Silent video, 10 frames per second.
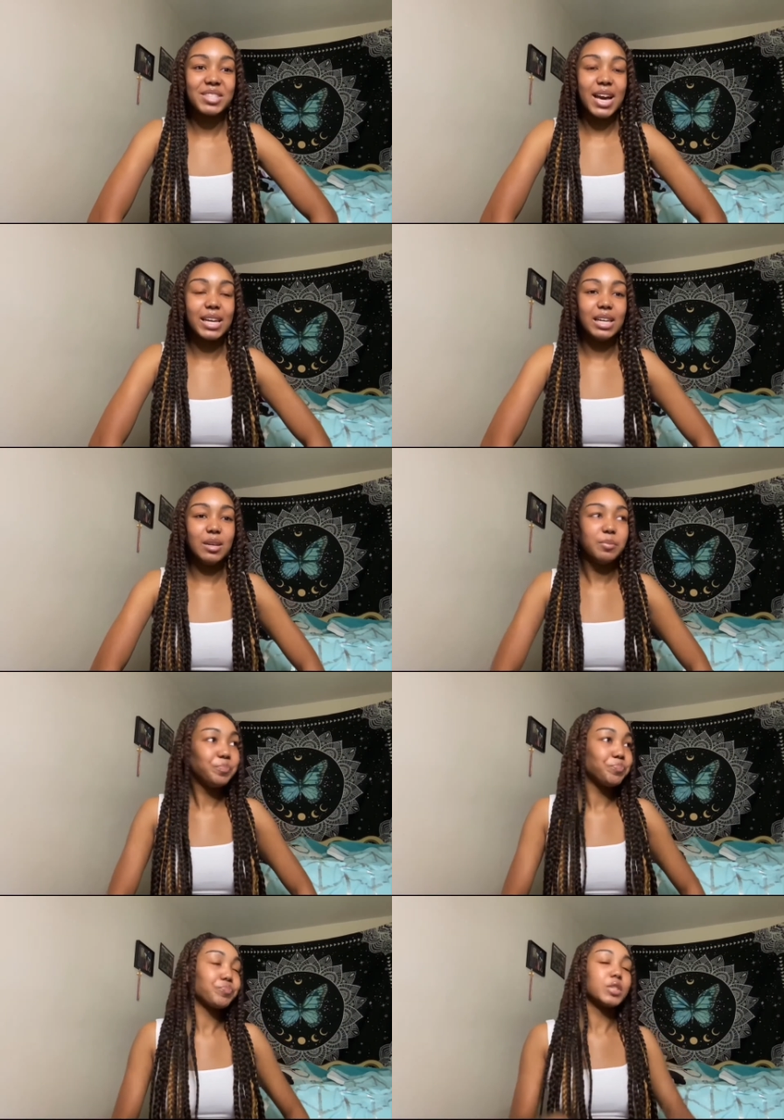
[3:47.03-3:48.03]
Okay,
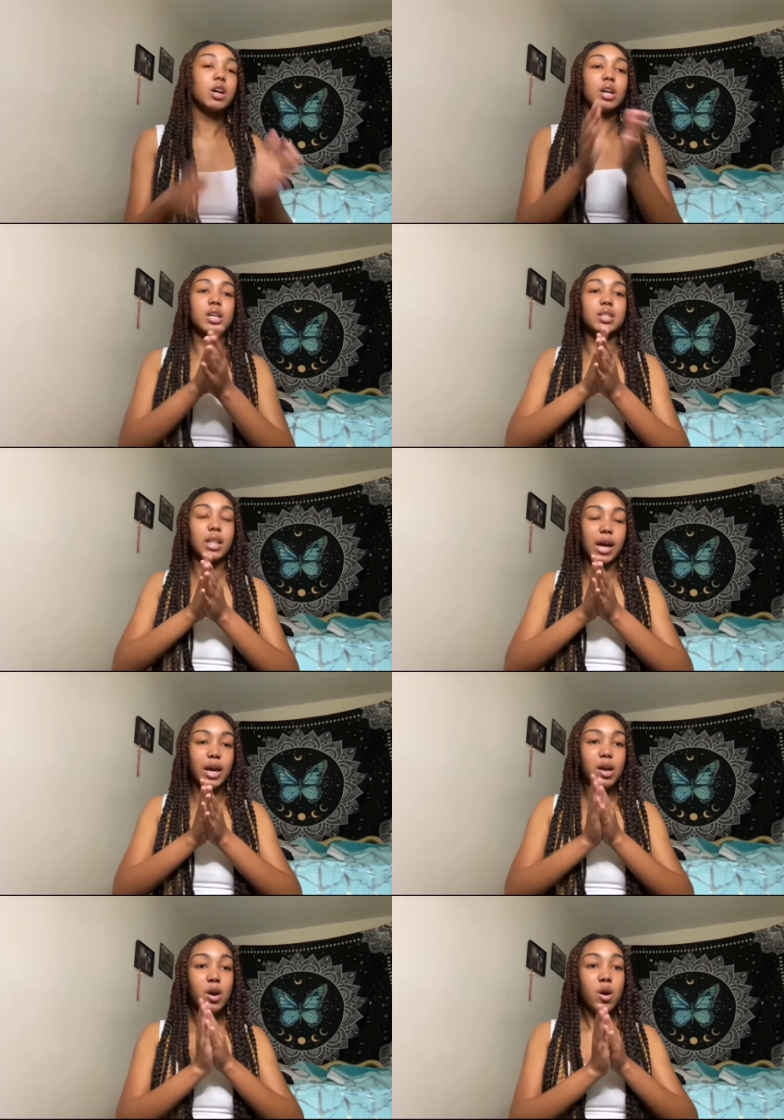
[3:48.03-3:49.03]
so
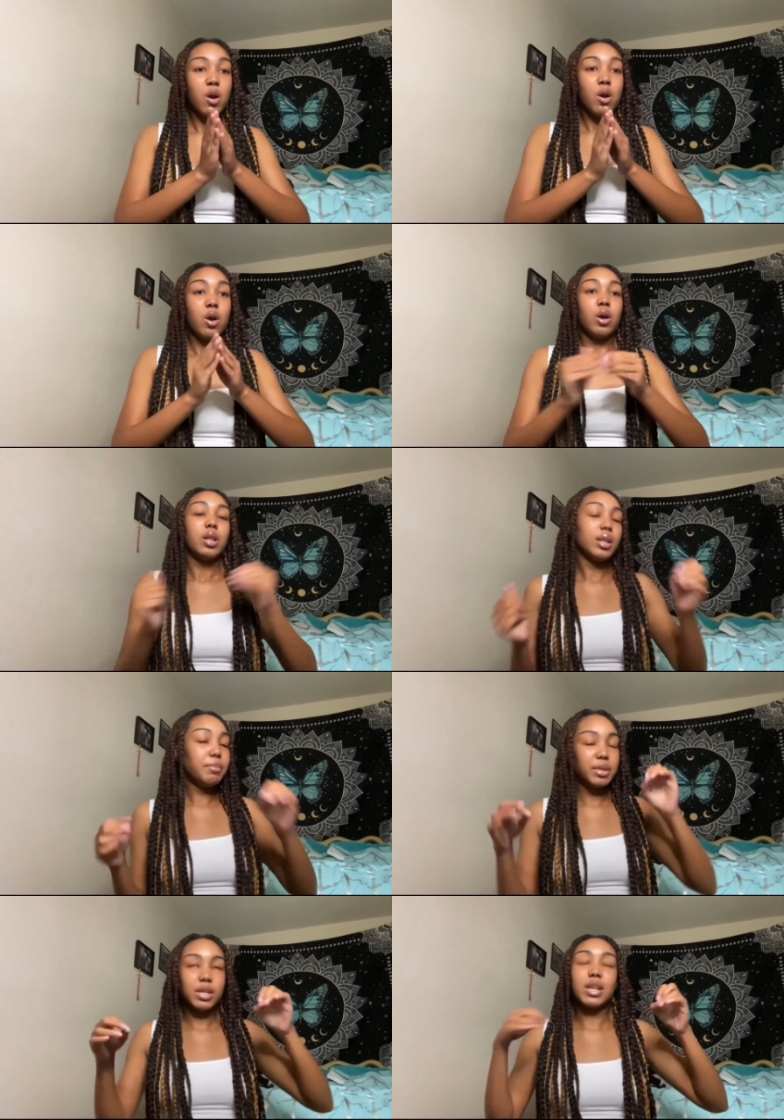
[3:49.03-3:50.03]
like, let
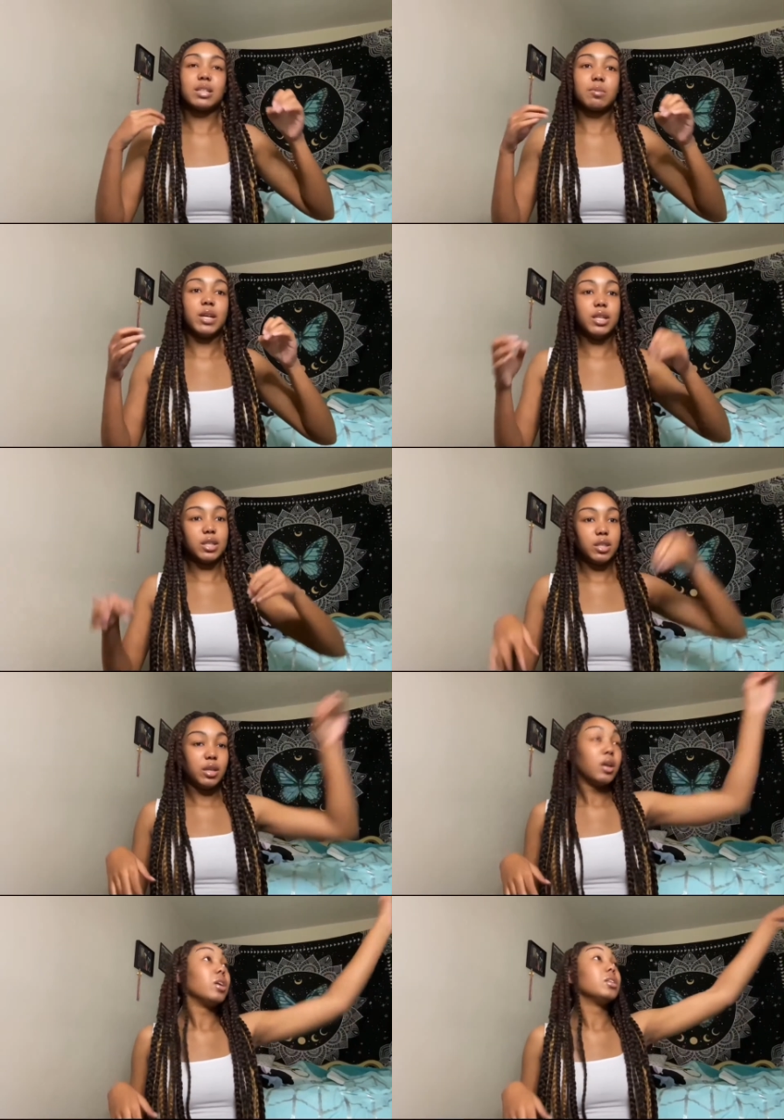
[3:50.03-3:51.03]
me try to explain this.
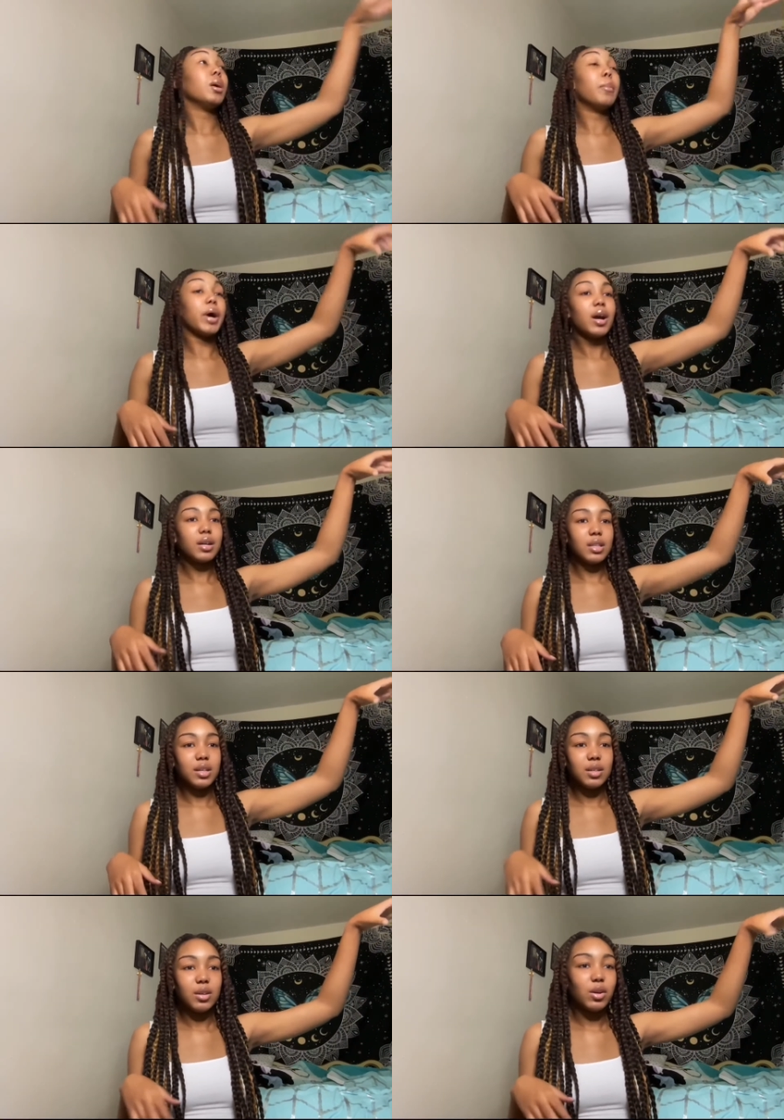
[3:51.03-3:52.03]
The
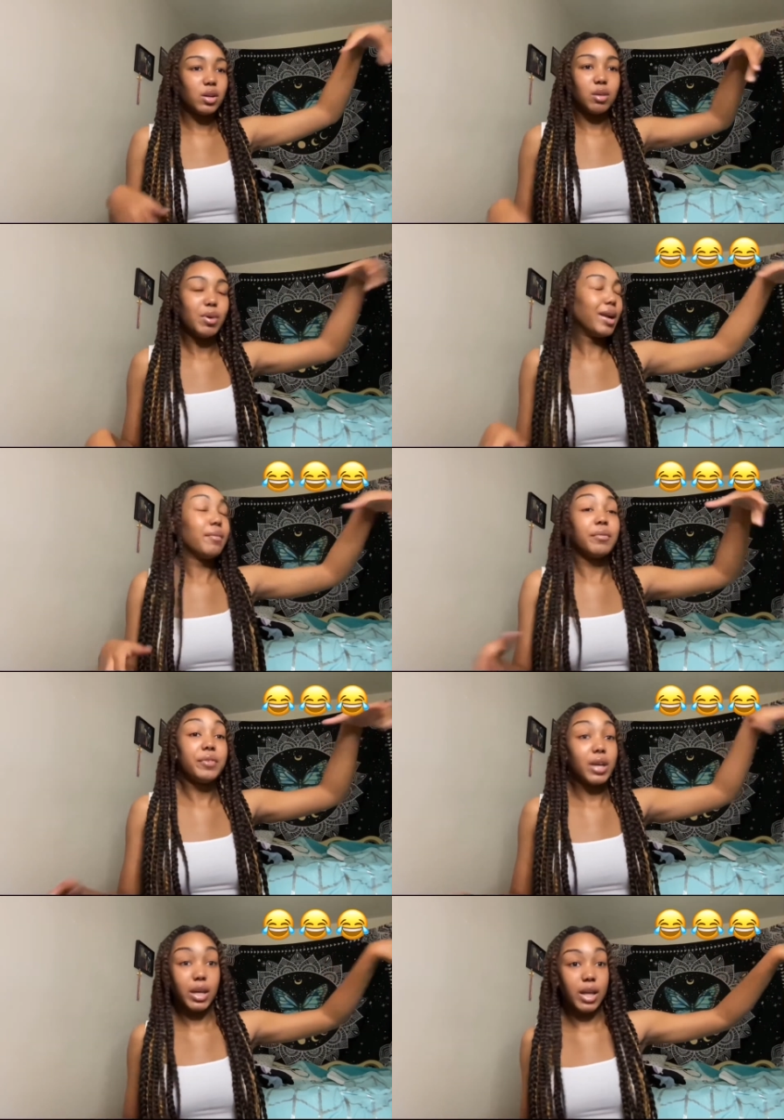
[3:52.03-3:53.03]
burglar, or whatever the
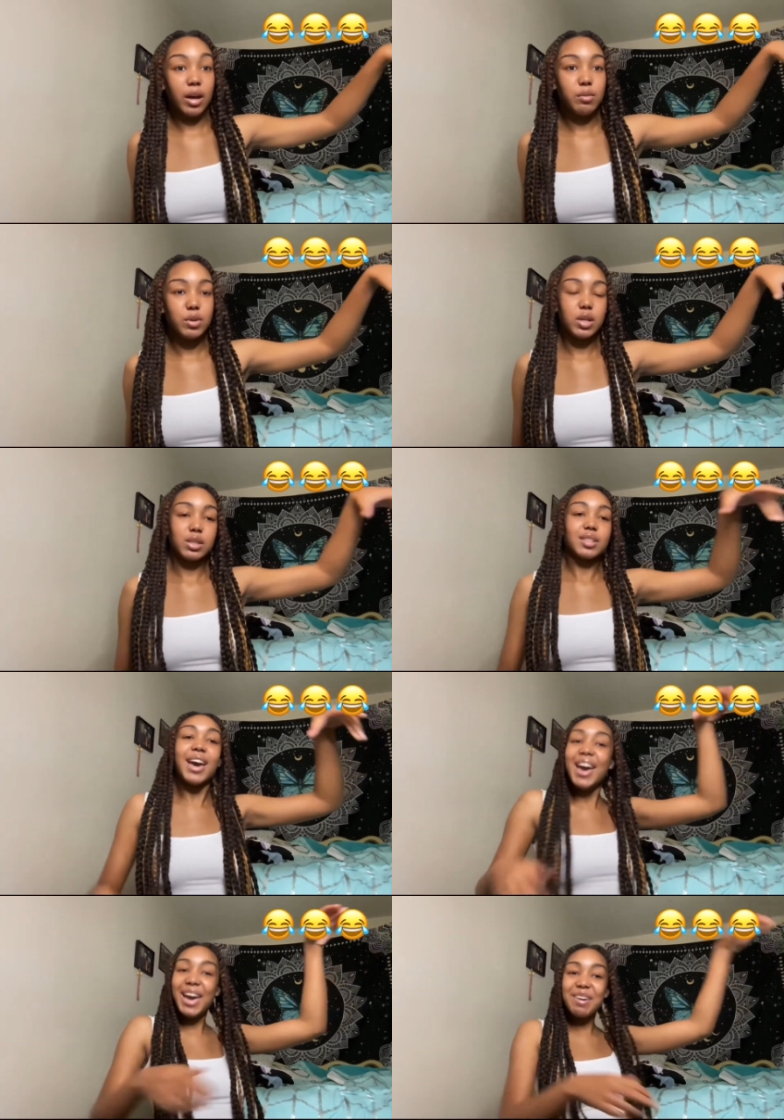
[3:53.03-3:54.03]
fuck he thought he was,
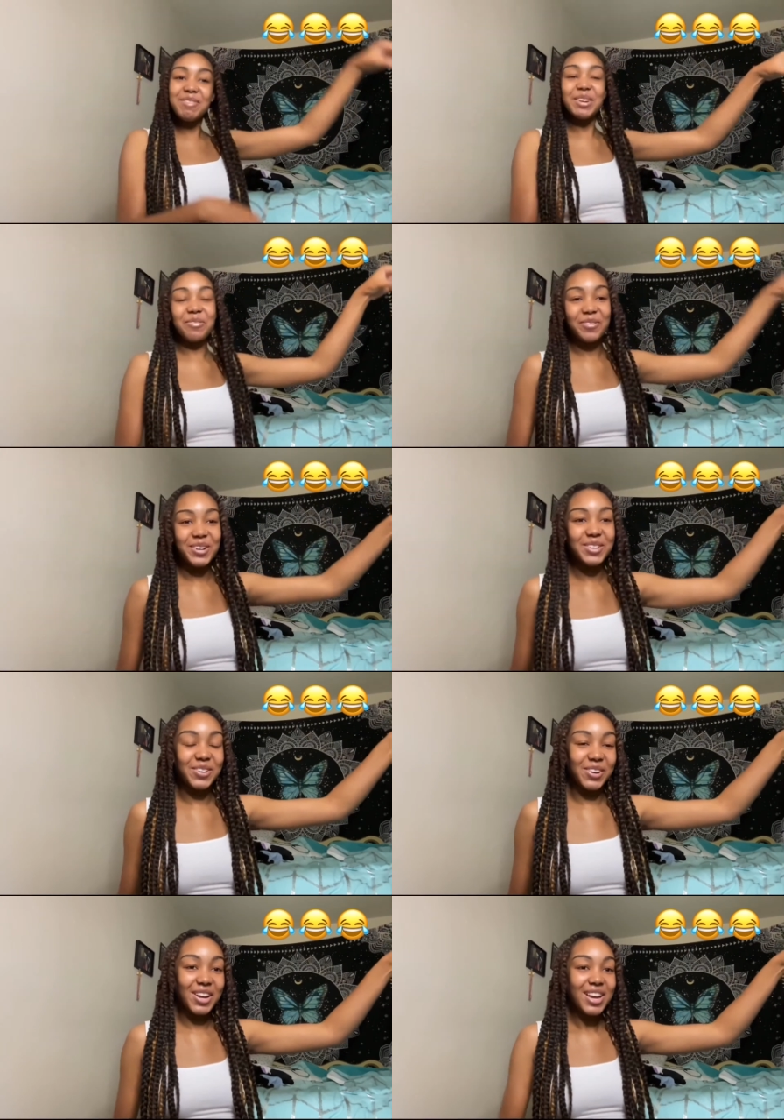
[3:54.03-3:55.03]
came in the front
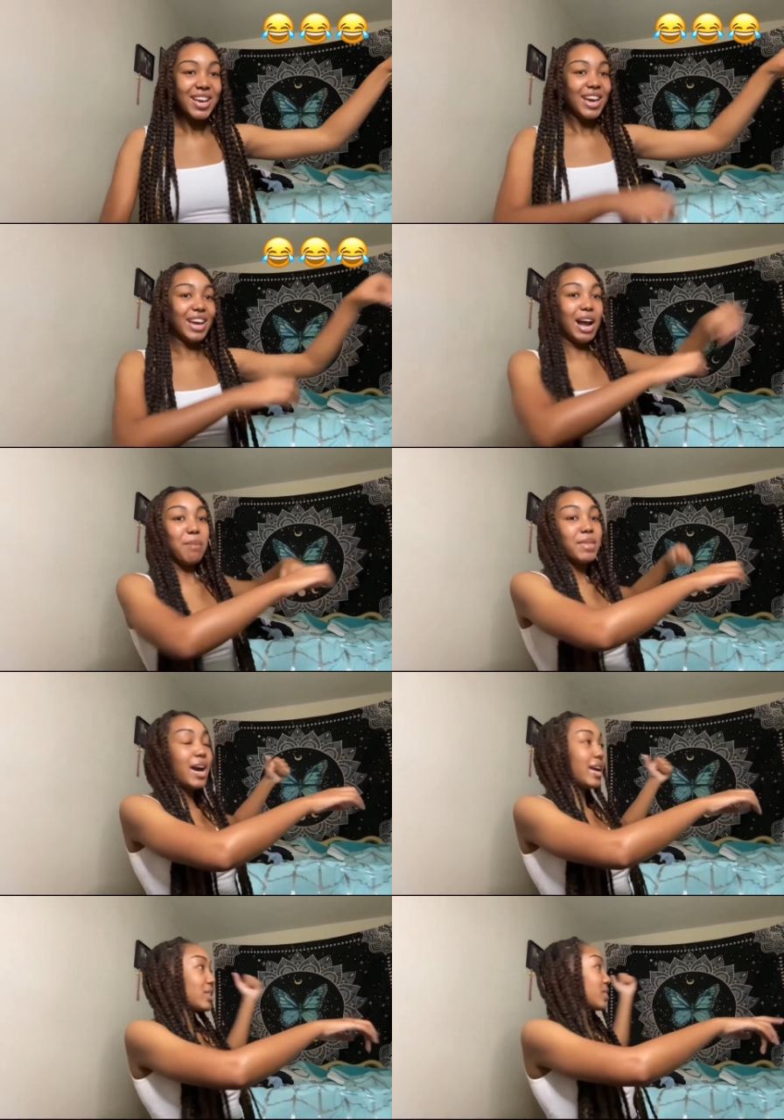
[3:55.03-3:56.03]
door. And I'm
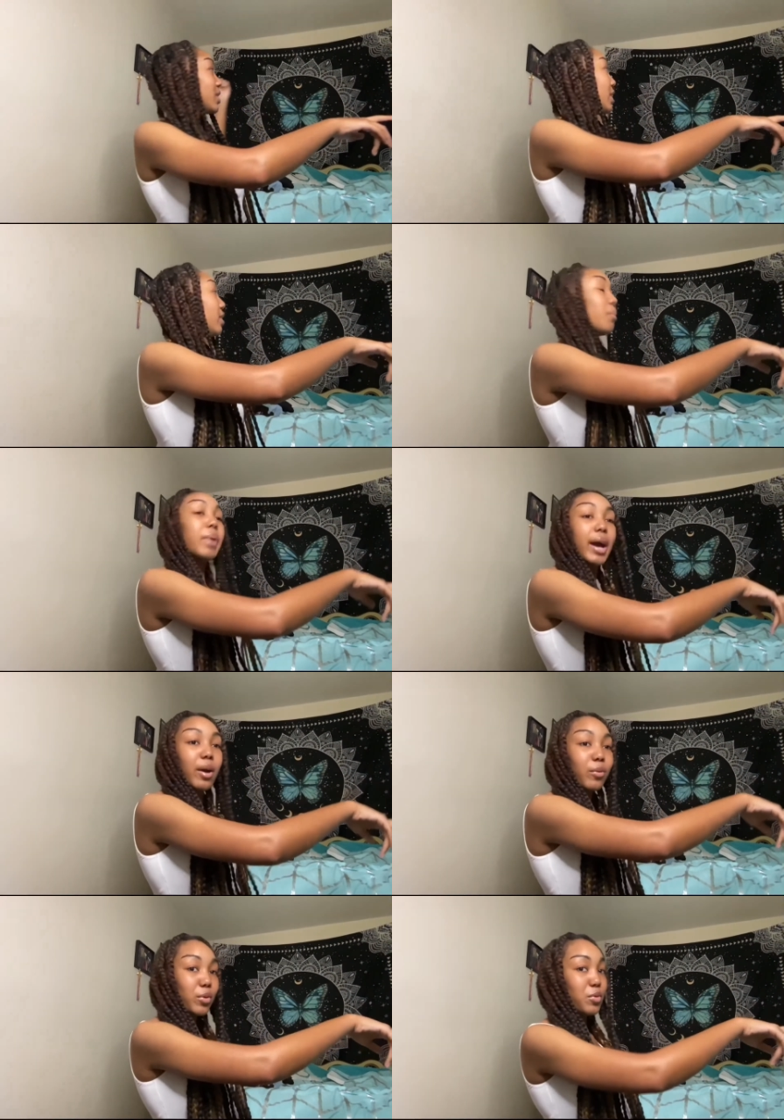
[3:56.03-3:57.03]
like, in the
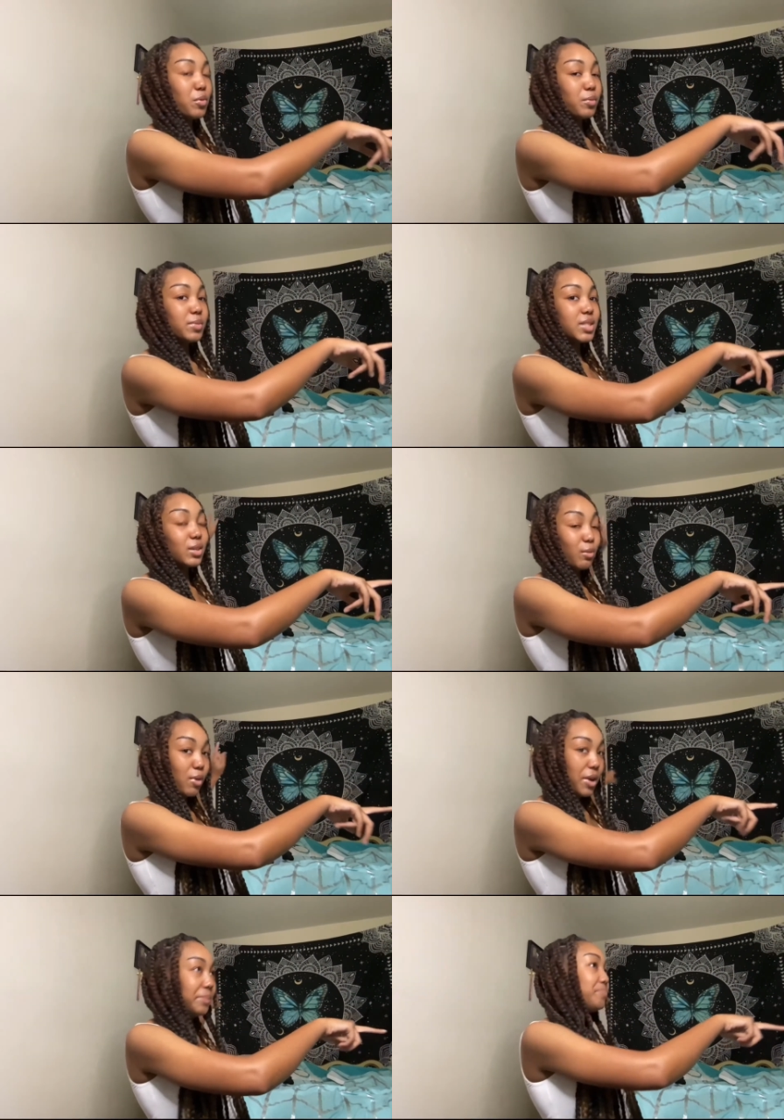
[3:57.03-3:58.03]
back room to the
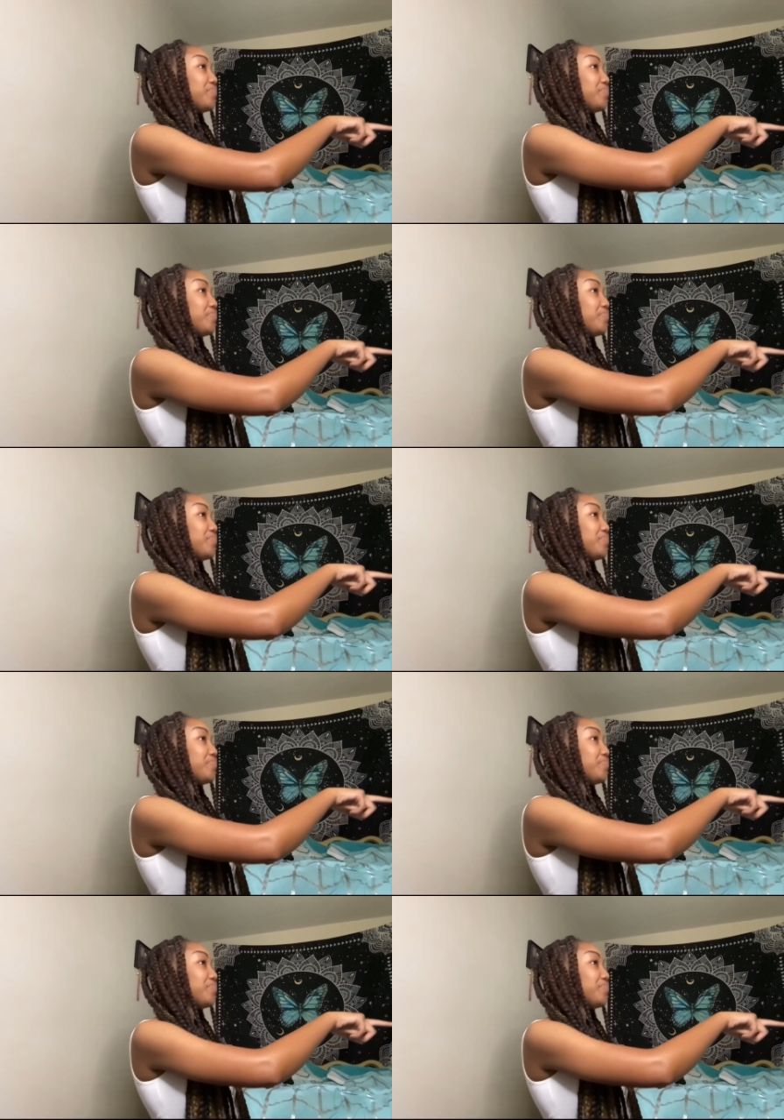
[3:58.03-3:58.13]
right.